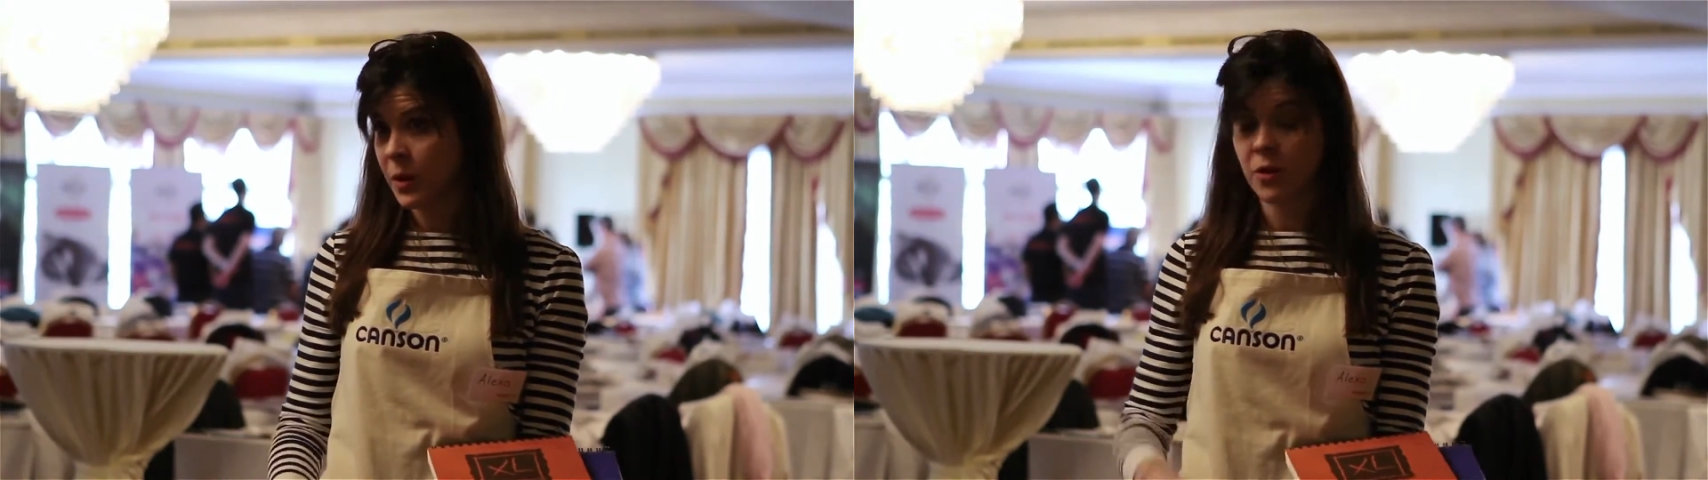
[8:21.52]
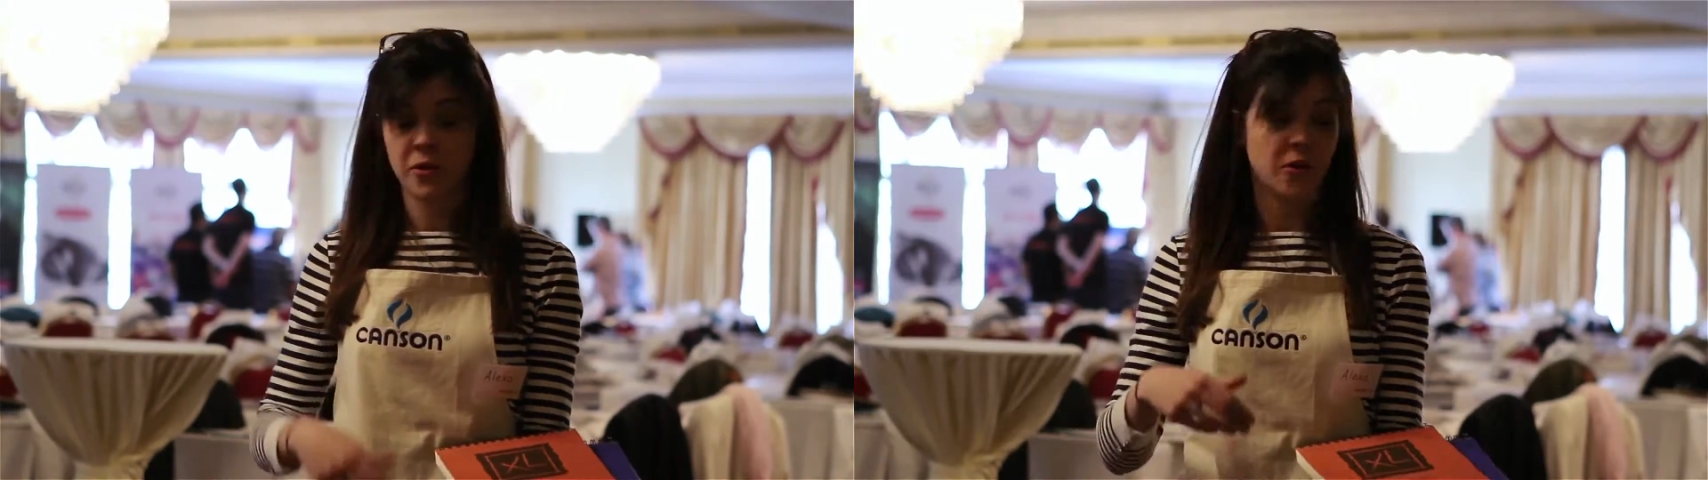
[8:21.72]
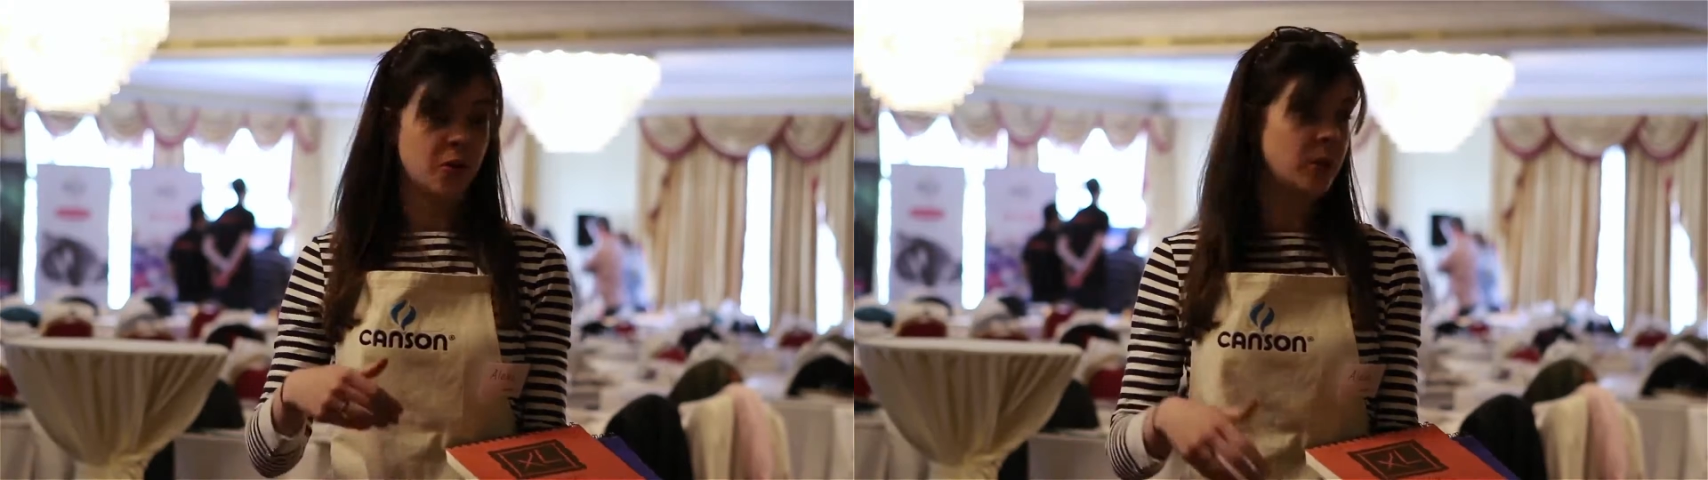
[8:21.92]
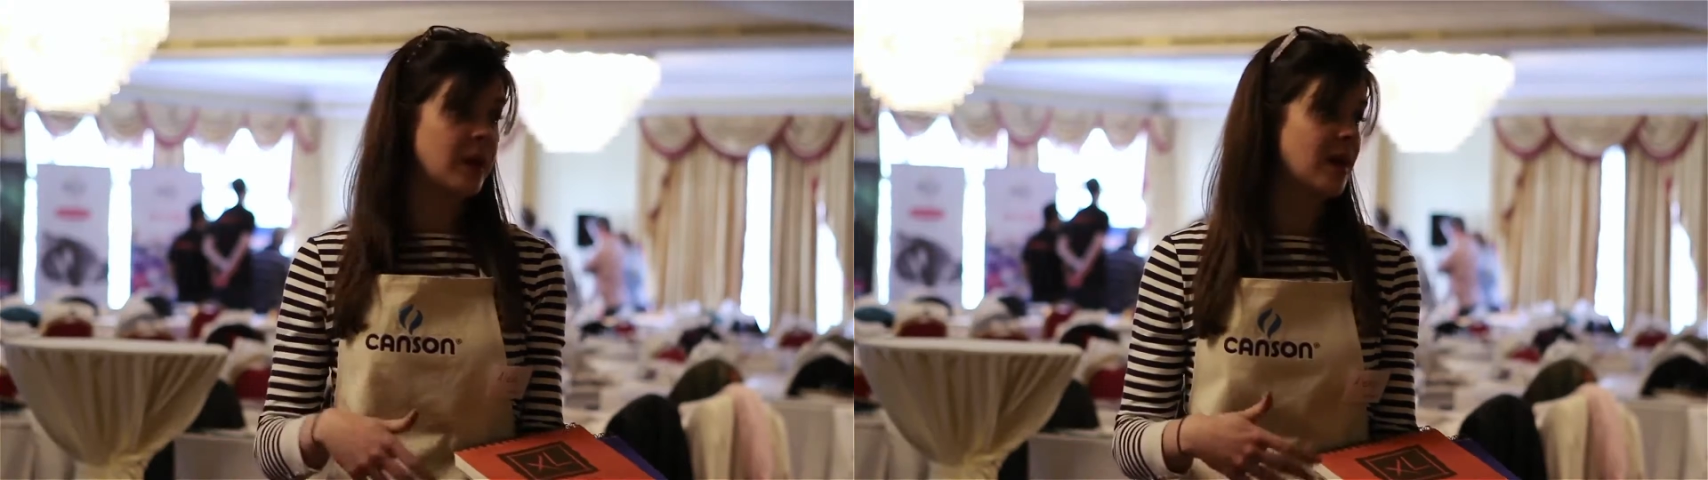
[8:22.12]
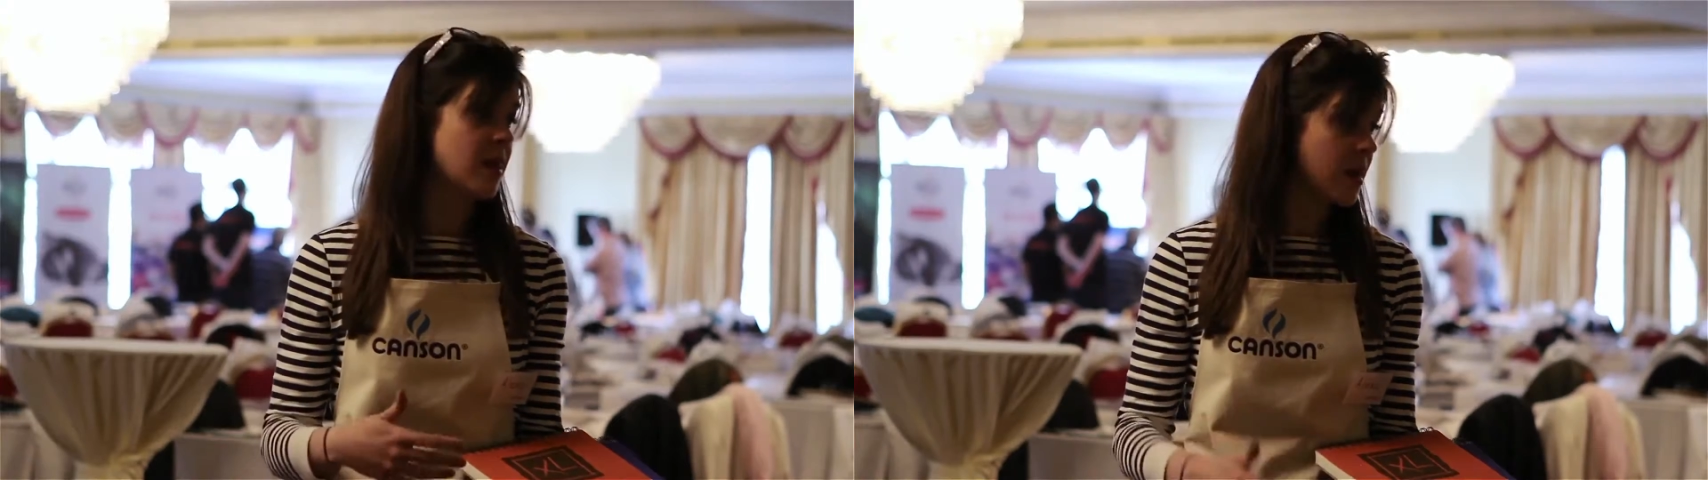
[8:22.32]
So we
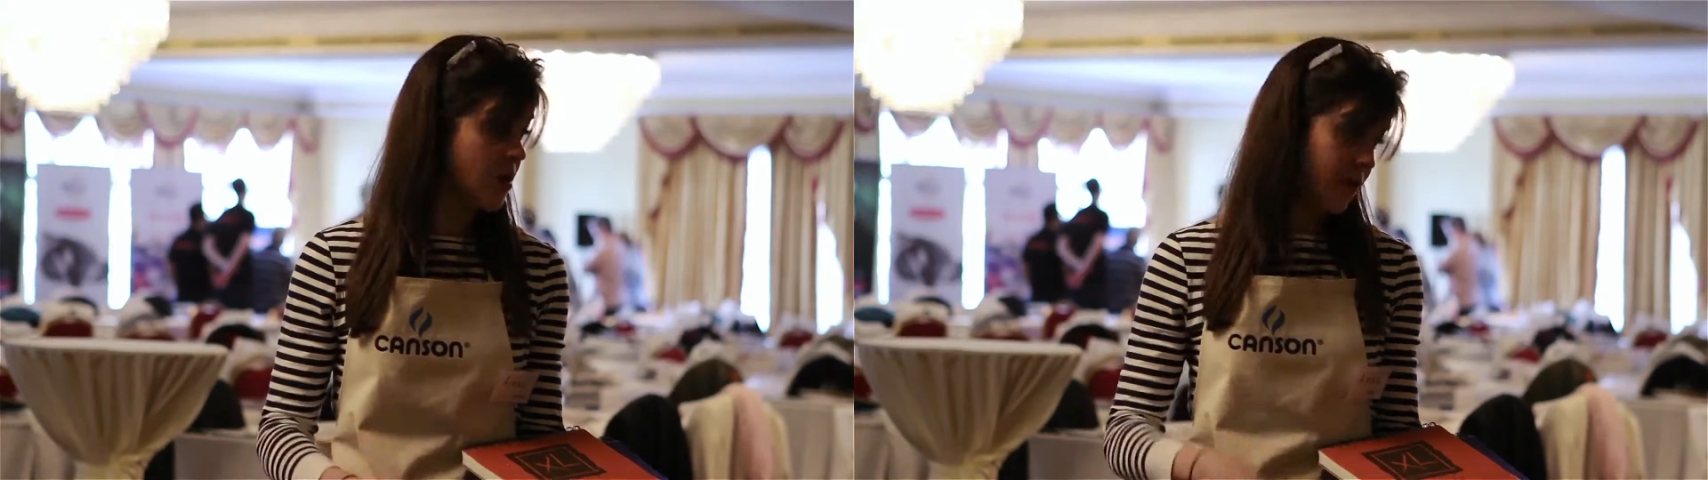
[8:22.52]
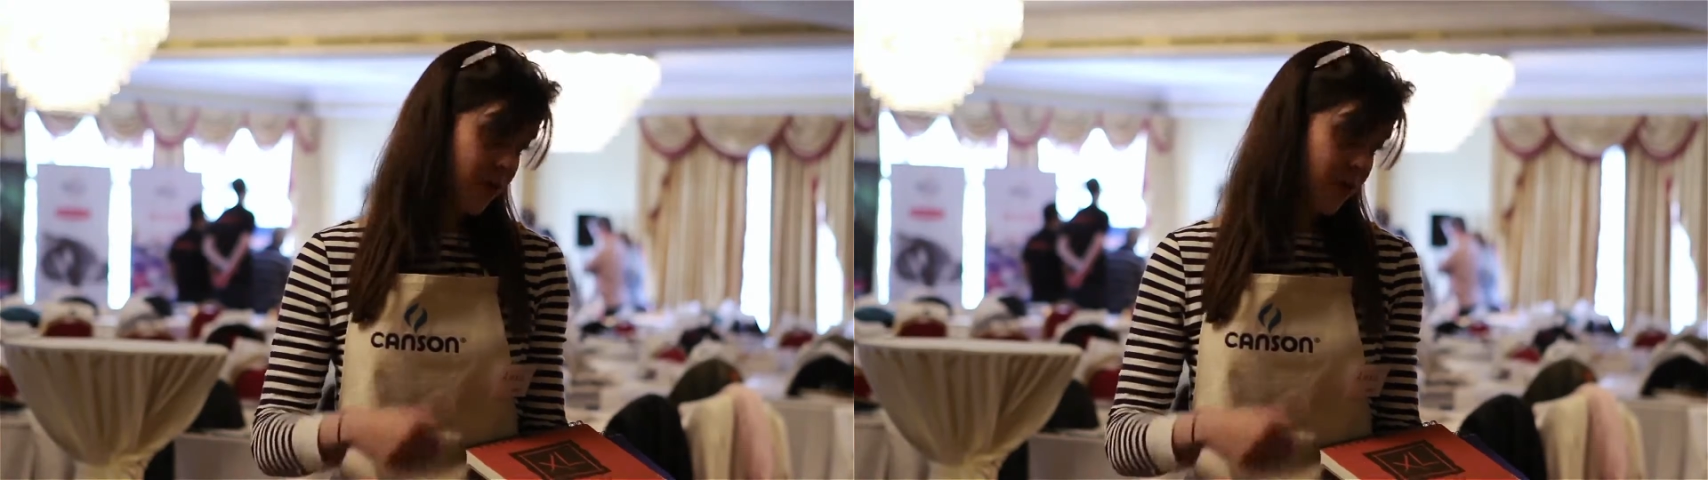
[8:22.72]
can think of